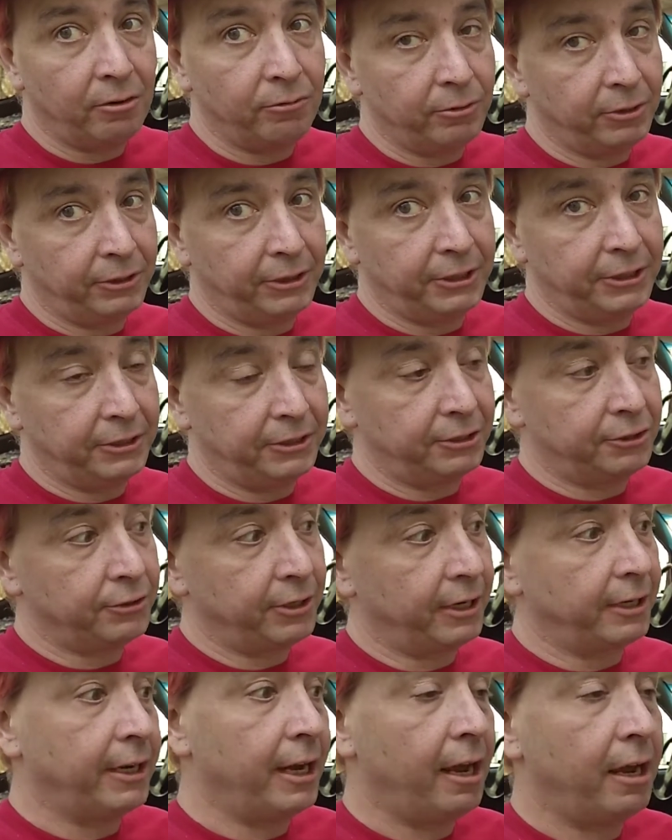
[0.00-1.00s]
really did the
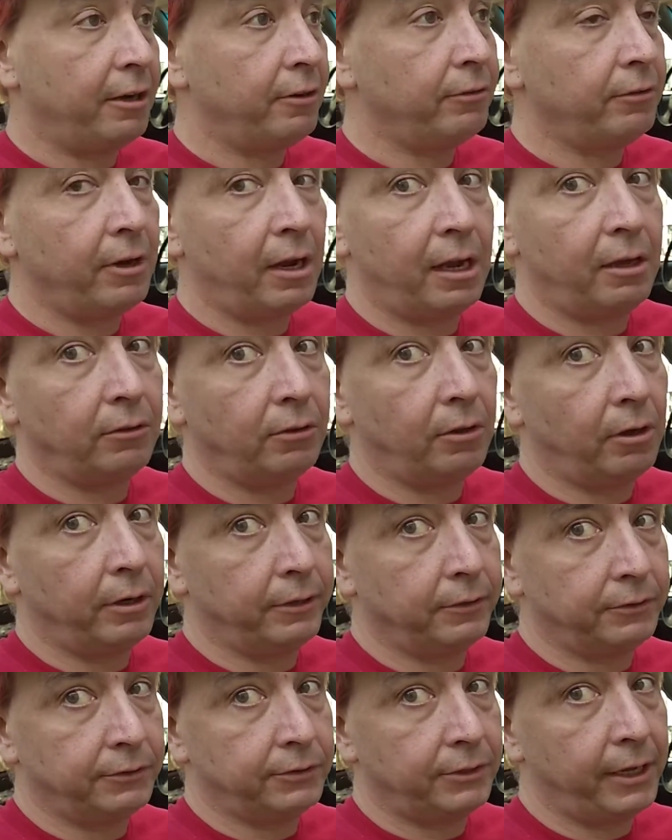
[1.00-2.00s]
trick. Now I don't know how long
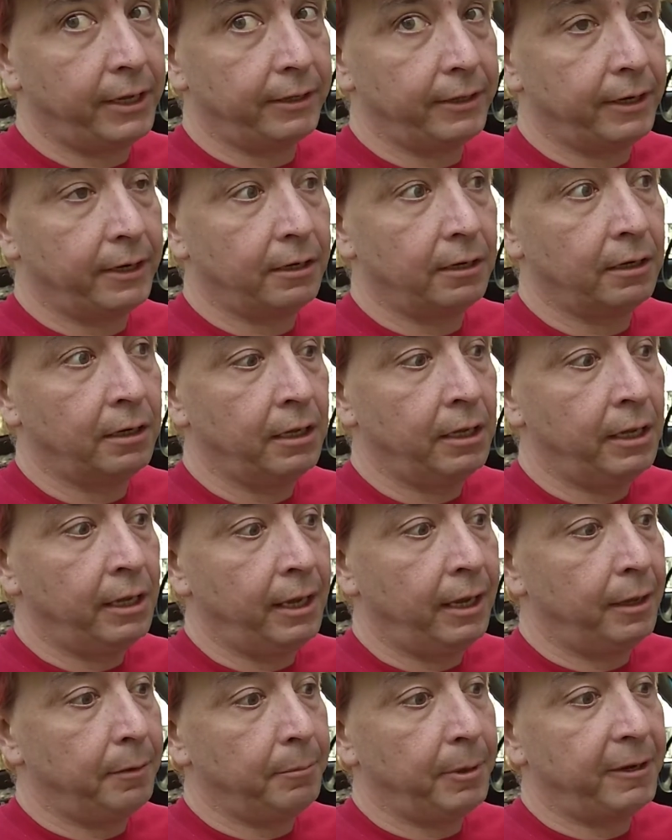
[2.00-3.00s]
it'll stay there.
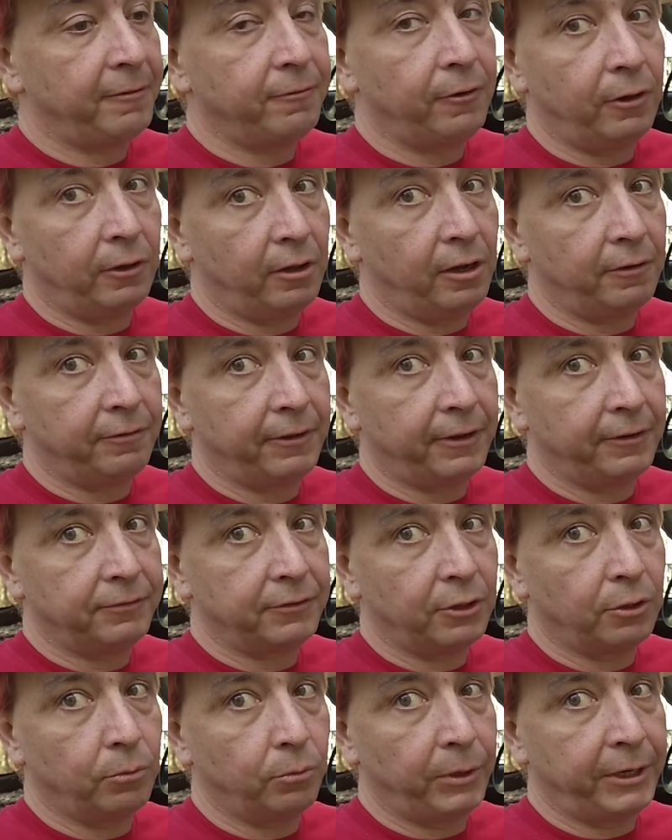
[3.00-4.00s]
It might fall off
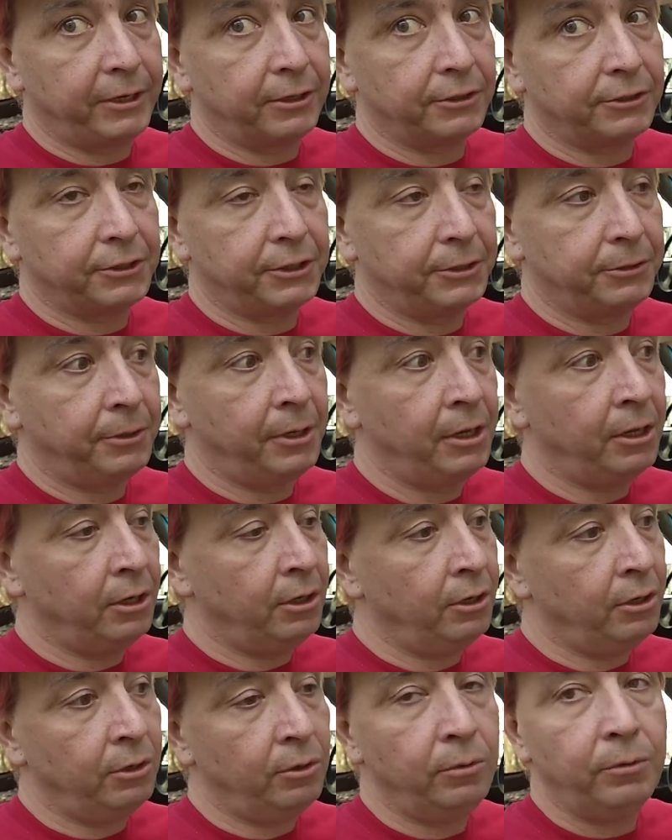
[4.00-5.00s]
after a week or two,
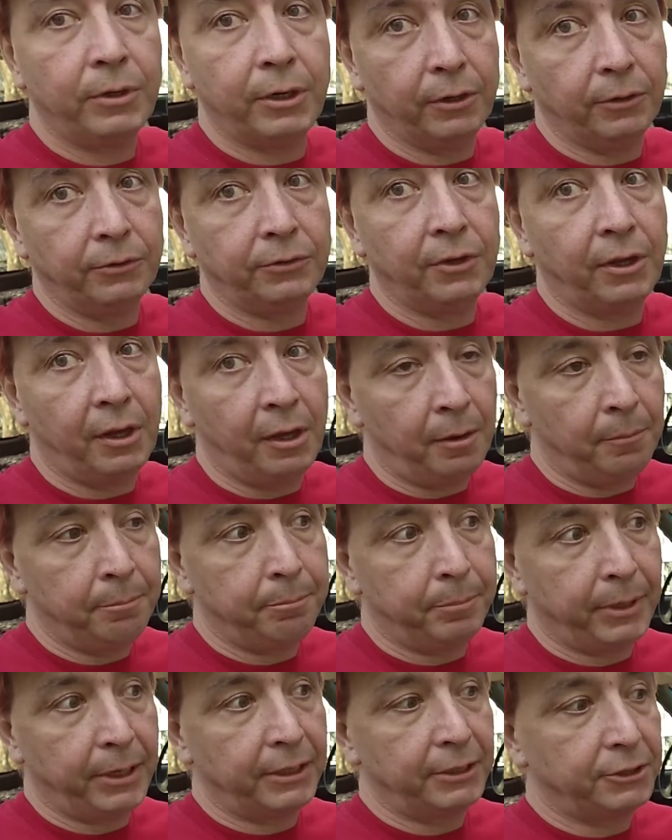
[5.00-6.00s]
who knows,
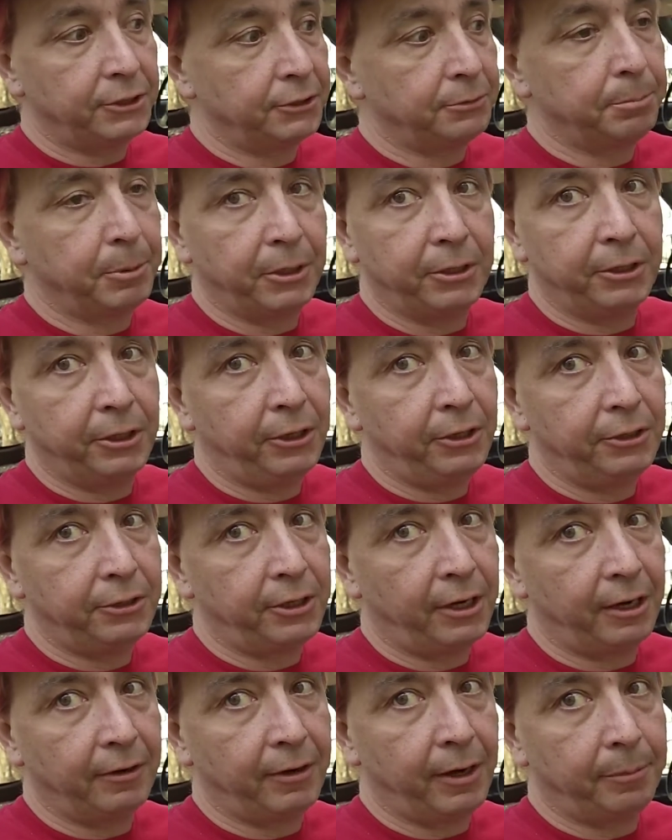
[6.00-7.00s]
but just put another
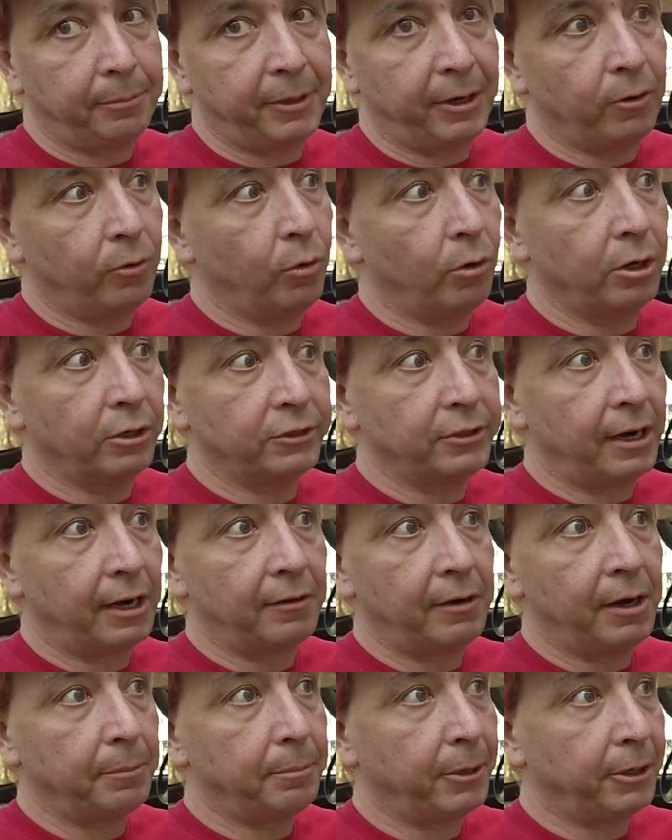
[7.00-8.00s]
tie wrap there, or a tie
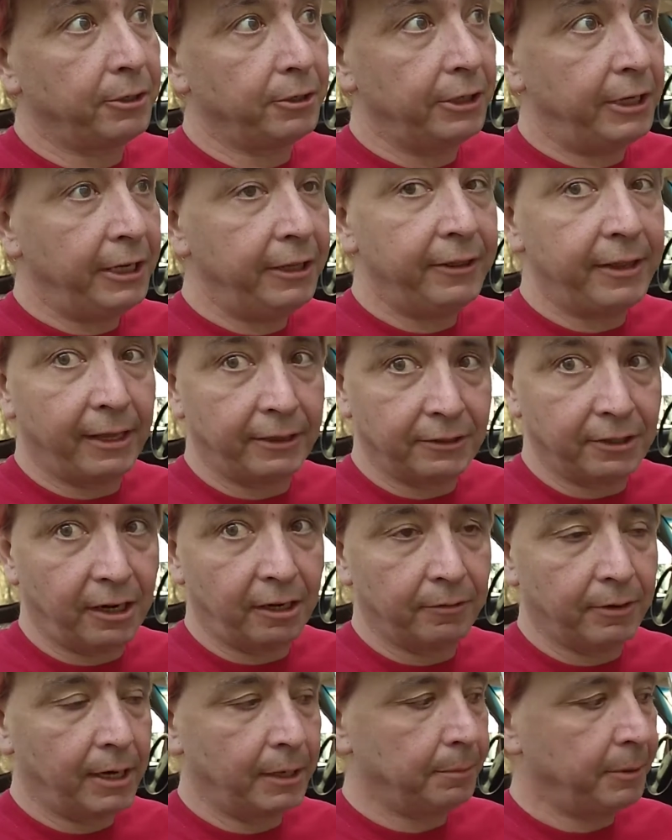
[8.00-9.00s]
wrap underneath that tie
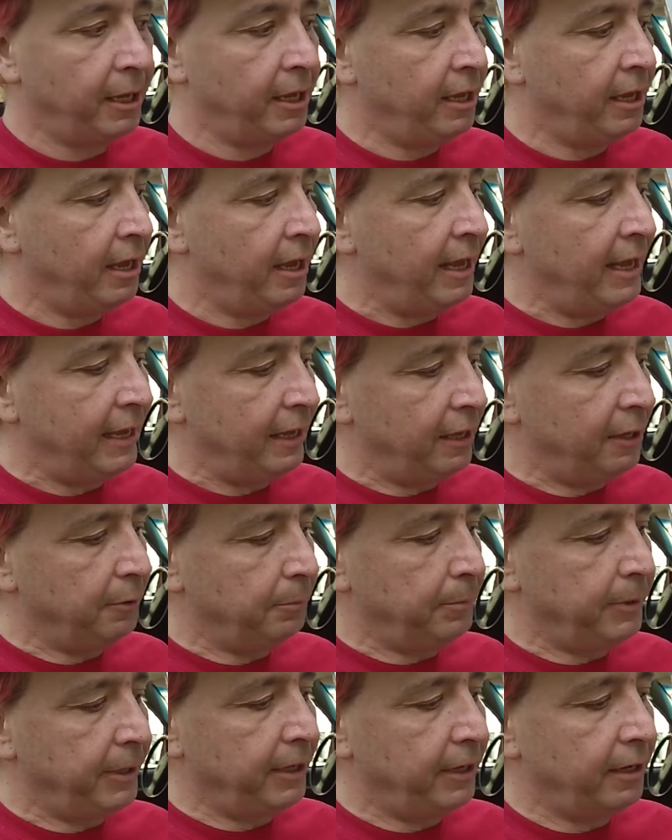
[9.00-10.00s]
wrap. It'll
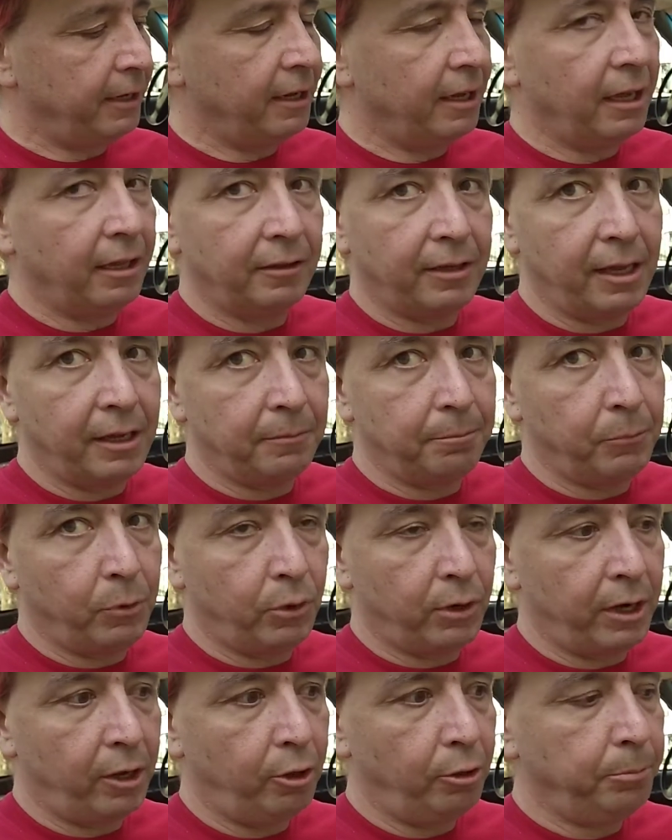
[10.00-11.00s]
be a lot
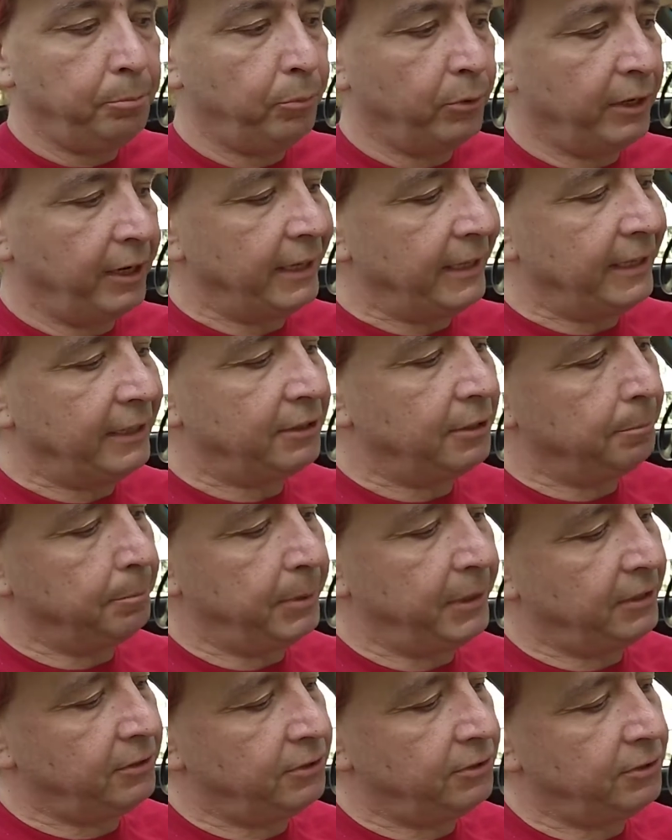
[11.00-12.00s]
more help when I get the
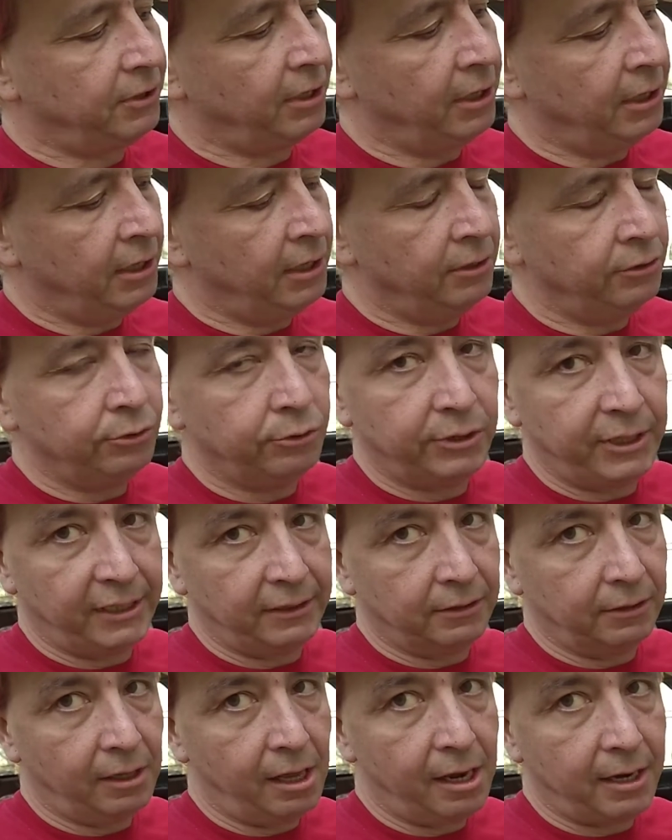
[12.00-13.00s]
bits to
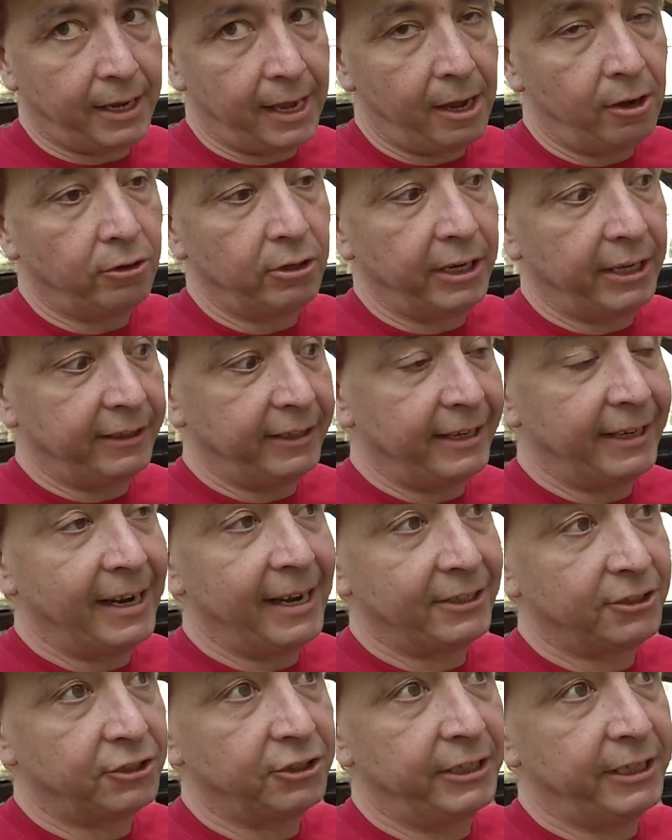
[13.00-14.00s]
take the lock out and then
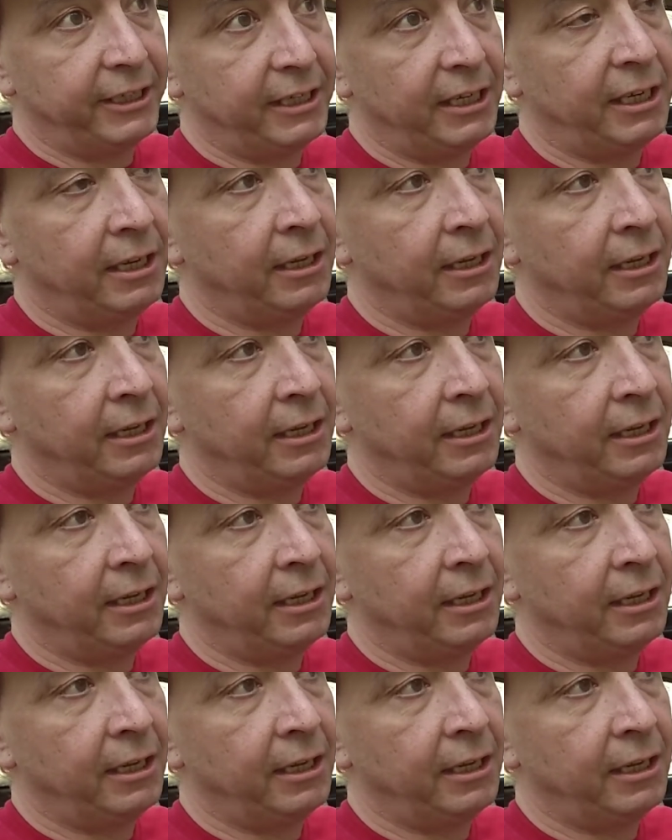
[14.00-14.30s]
actually